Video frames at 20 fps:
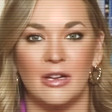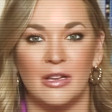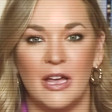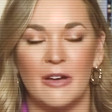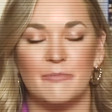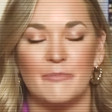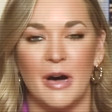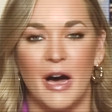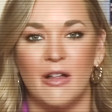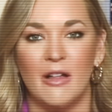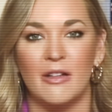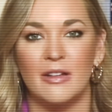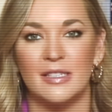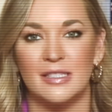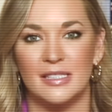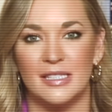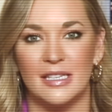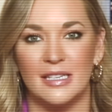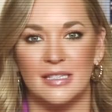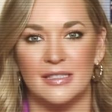left
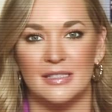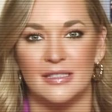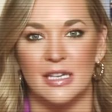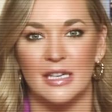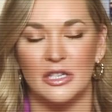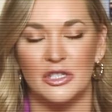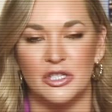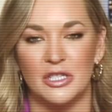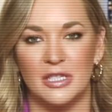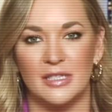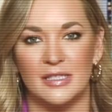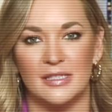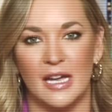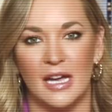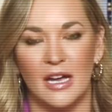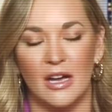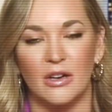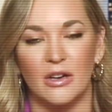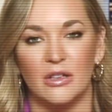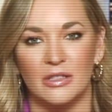policies that she has
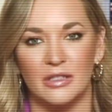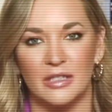held,